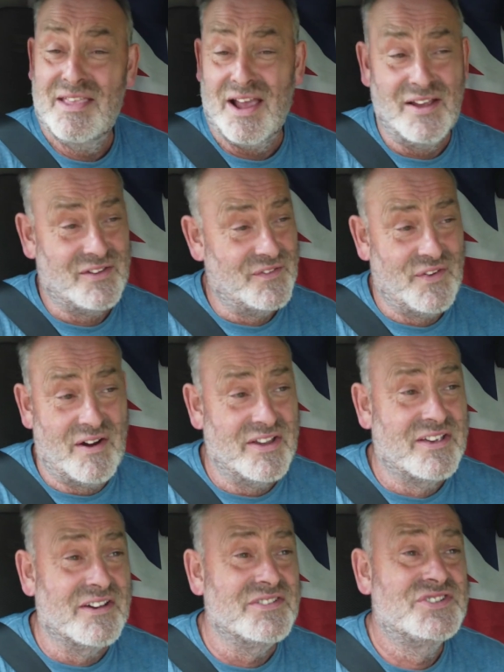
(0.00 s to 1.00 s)
it does a
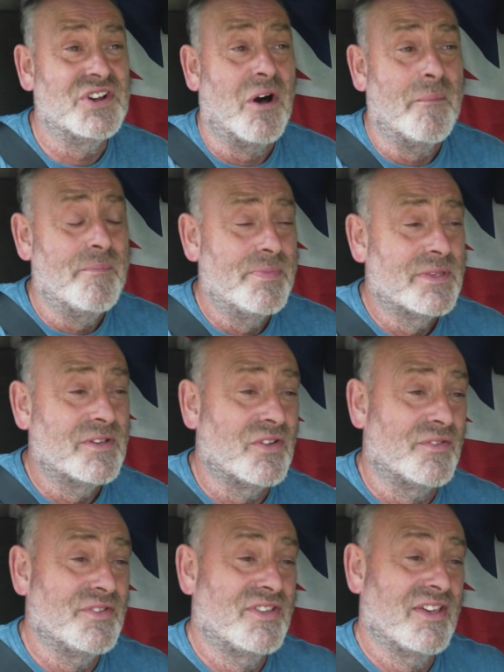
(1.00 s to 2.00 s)
very good job,
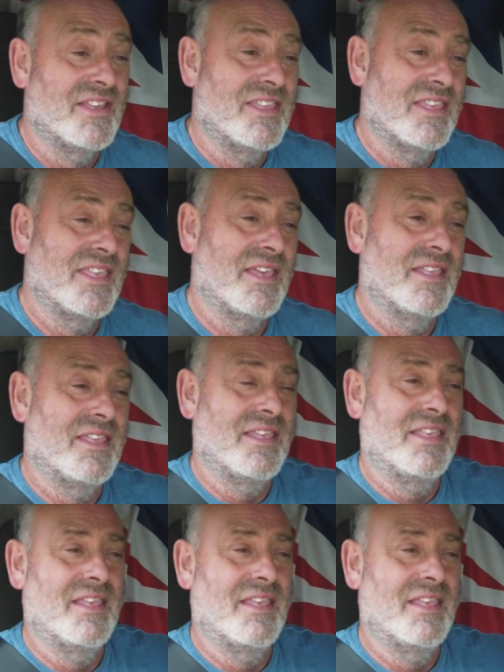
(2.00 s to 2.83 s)
because obviously the,